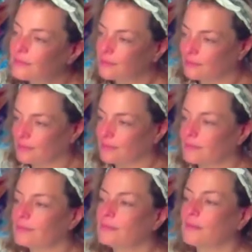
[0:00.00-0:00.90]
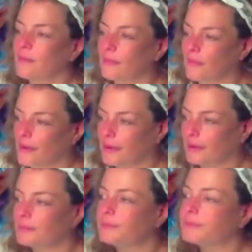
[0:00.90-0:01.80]
I just need to give
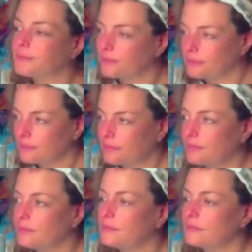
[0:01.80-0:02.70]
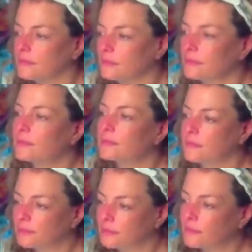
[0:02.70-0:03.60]
it because that's God
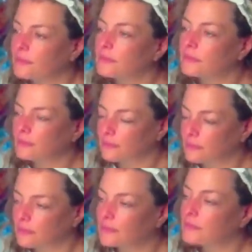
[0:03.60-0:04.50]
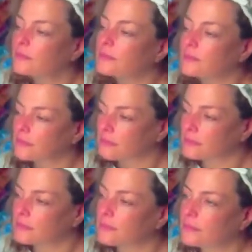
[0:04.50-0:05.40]
giving it.
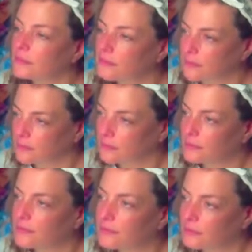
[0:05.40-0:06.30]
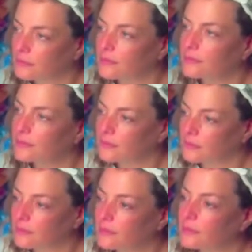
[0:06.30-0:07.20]
Then, if I go back in my past
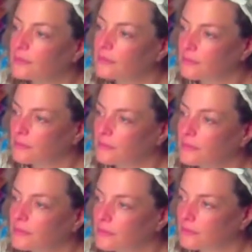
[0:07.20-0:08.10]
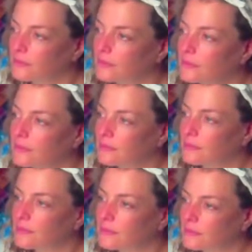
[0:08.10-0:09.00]
memories and I
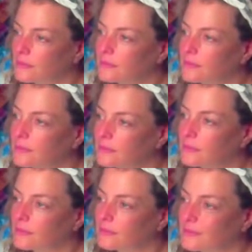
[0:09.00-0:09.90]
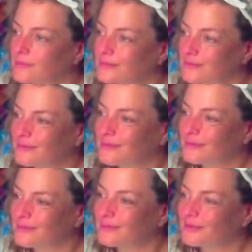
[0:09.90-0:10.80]
use them, so called
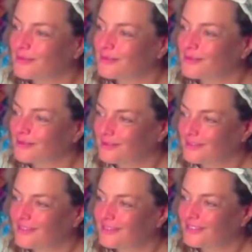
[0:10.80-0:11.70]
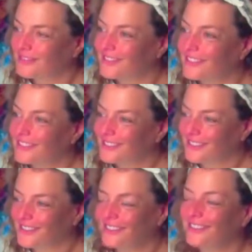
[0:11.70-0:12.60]
memories, as an opportunity
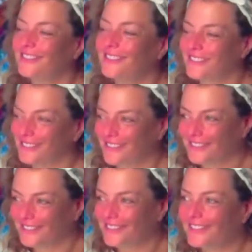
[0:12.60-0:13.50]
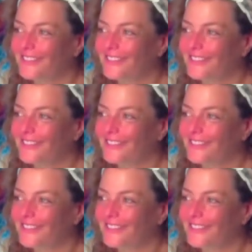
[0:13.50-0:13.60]
for